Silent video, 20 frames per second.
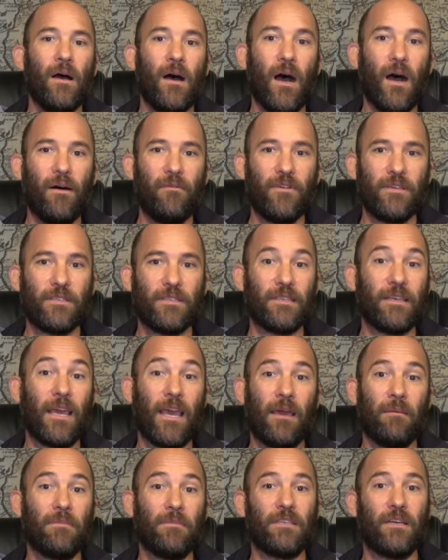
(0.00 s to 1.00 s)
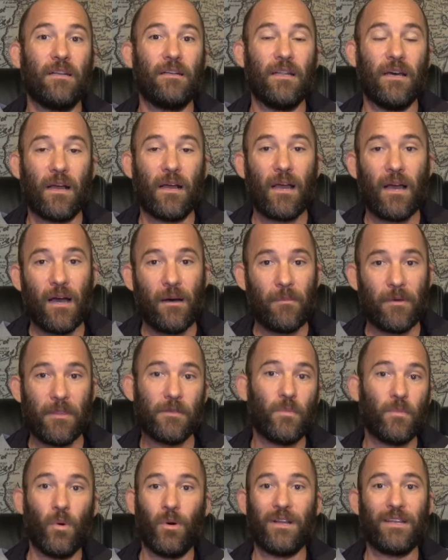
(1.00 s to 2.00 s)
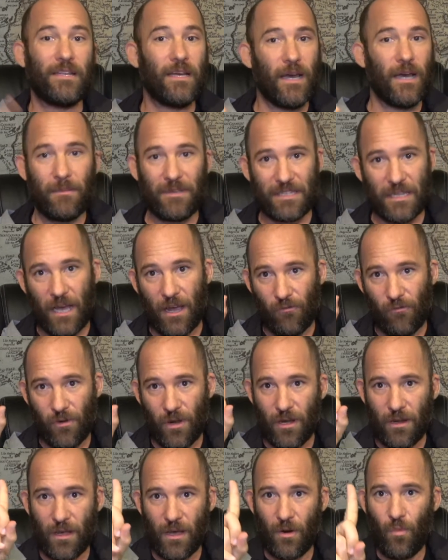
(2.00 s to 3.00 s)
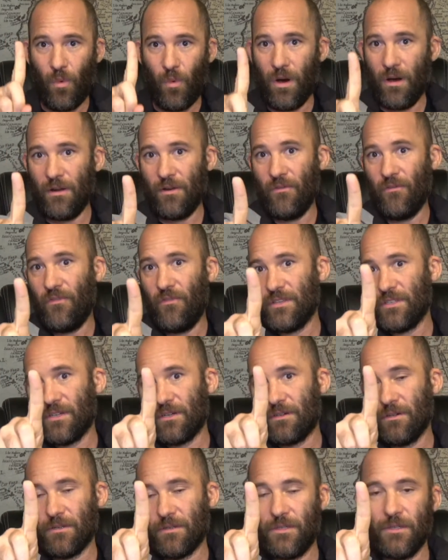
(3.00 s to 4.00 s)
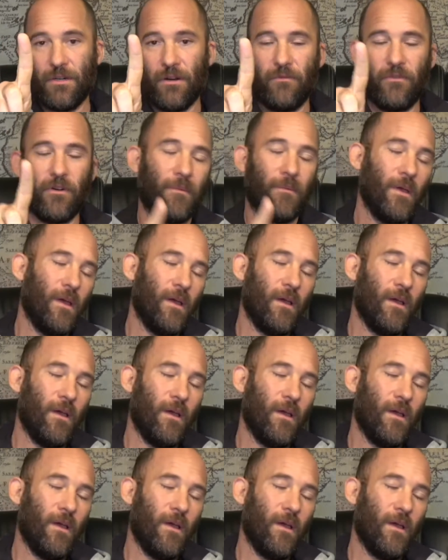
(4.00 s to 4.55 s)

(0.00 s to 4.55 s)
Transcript: obviously Amazon.com at this point in time is not run on one physical server.